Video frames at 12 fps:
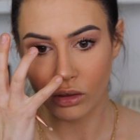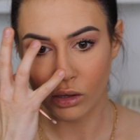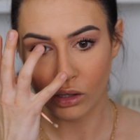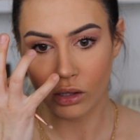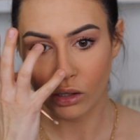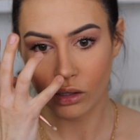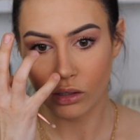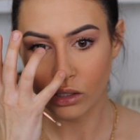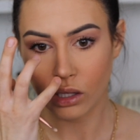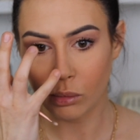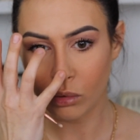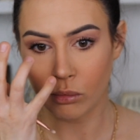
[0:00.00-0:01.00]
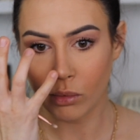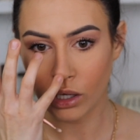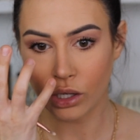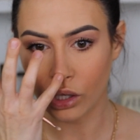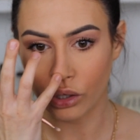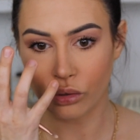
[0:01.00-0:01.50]
the tip of my
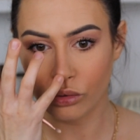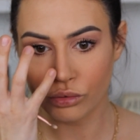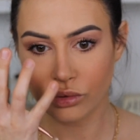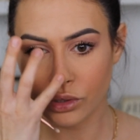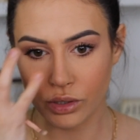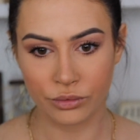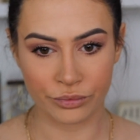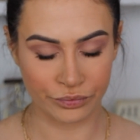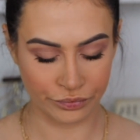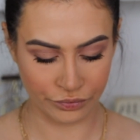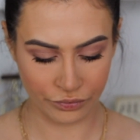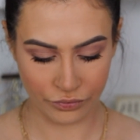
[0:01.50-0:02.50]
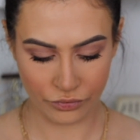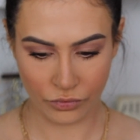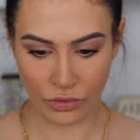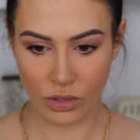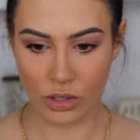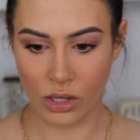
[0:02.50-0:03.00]
nose,
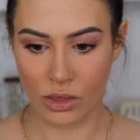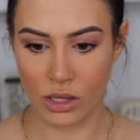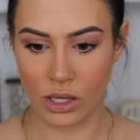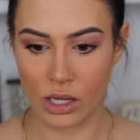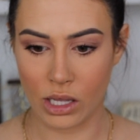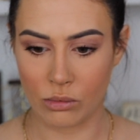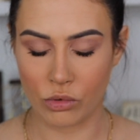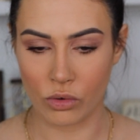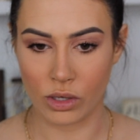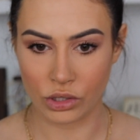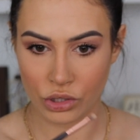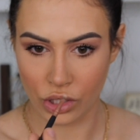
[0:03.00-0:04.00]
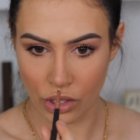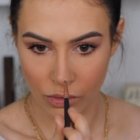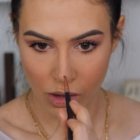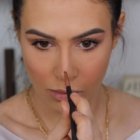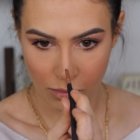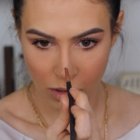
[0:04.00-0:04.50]
and then I'm going to
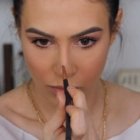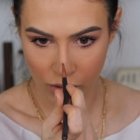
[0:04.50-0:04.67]
go at my